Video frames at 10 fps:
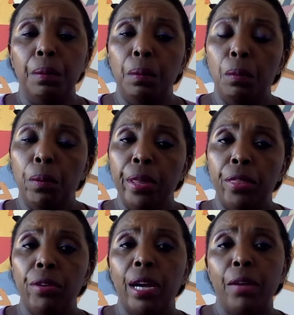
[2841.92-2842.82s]

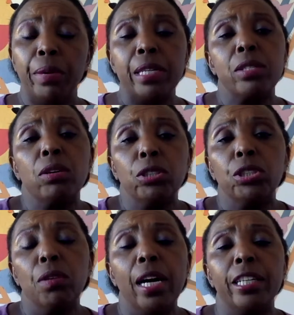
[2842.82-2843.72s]
are
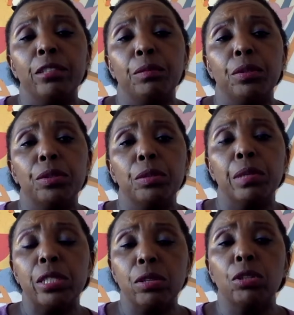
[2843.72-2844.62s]
social animals, we are
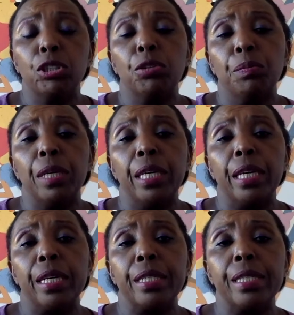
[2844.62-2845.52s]
social
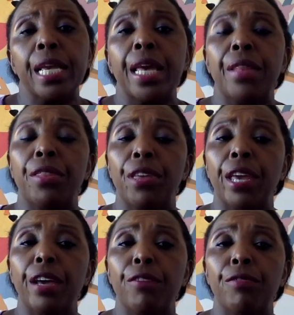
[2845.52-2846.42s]
beings.
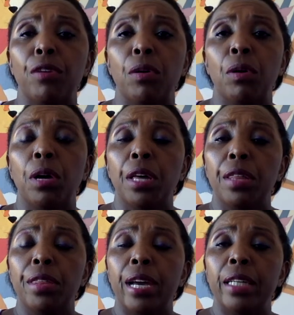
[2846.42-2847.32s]
Therefore,
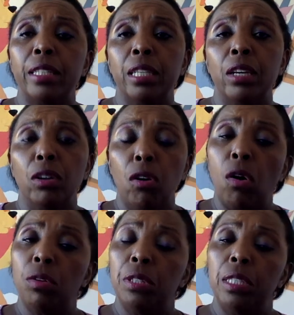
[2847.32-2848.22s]
that
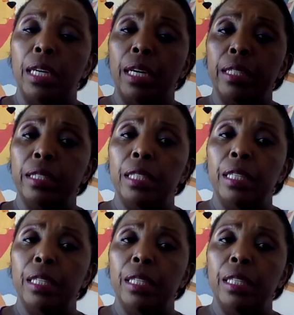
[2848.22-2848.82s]
contact